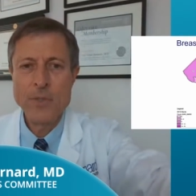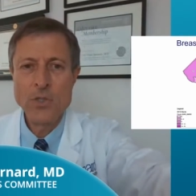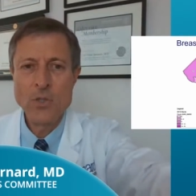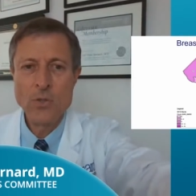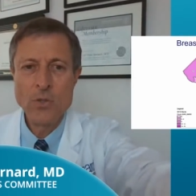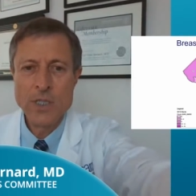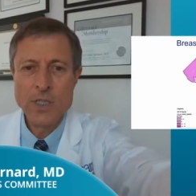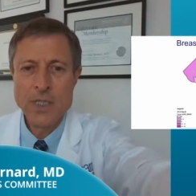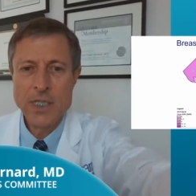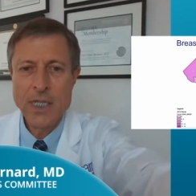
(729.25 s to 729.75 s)
As you
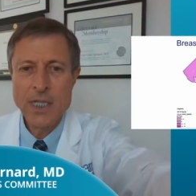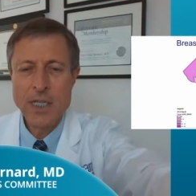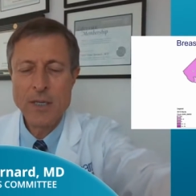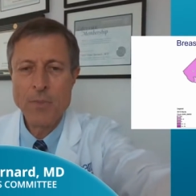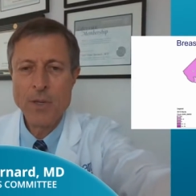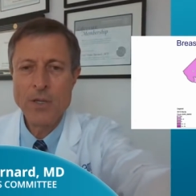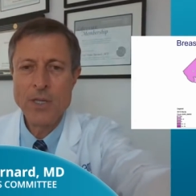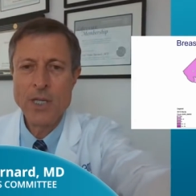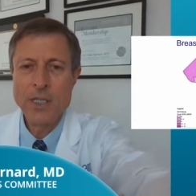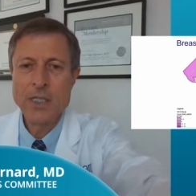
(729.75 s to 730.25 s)
can see,
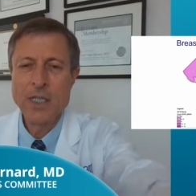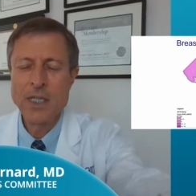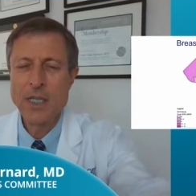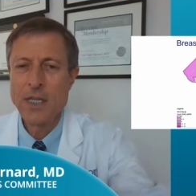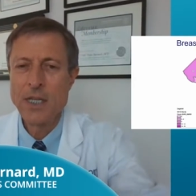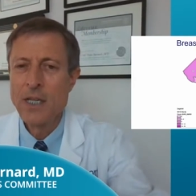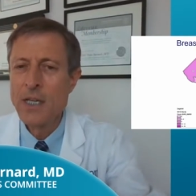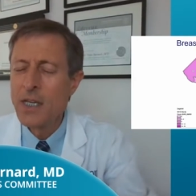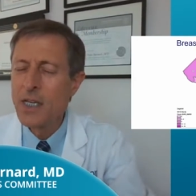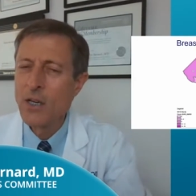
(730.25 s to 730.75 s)
compare that to
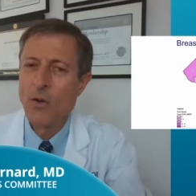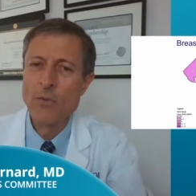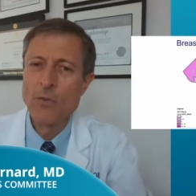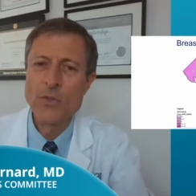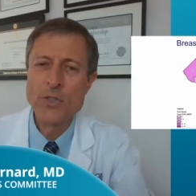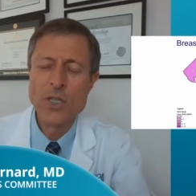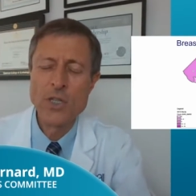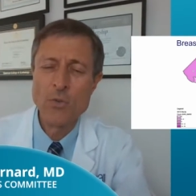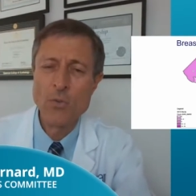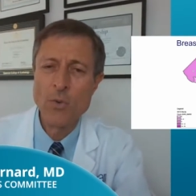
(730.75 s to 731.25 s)
the over
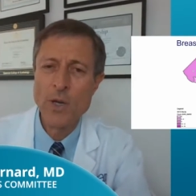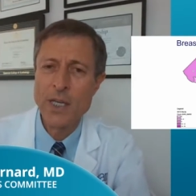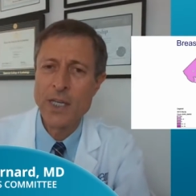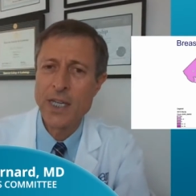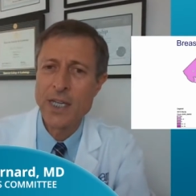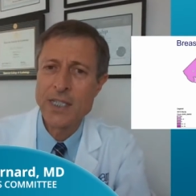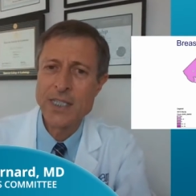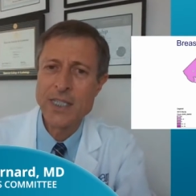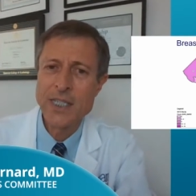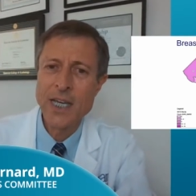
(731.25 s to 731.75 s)
to the right
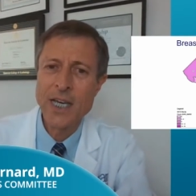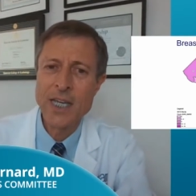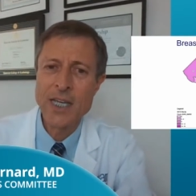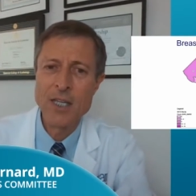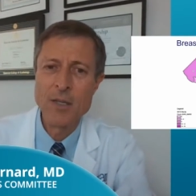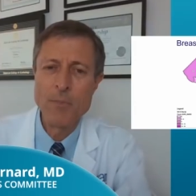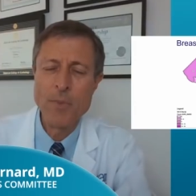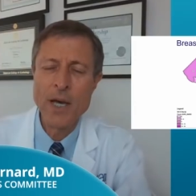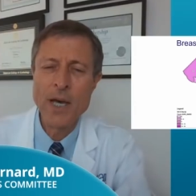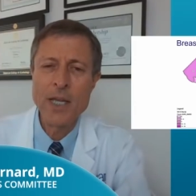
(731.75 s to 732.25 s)
hand side and
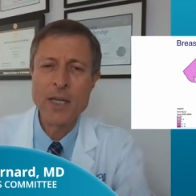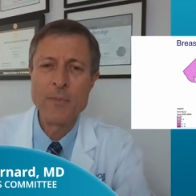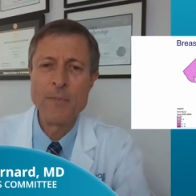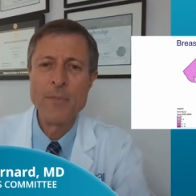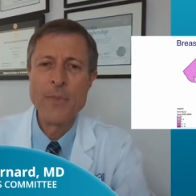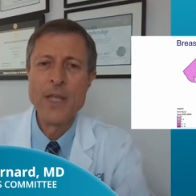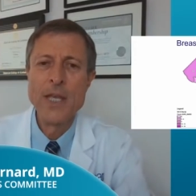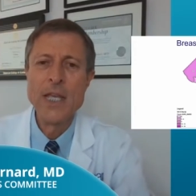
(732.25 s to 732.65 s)
the bottom,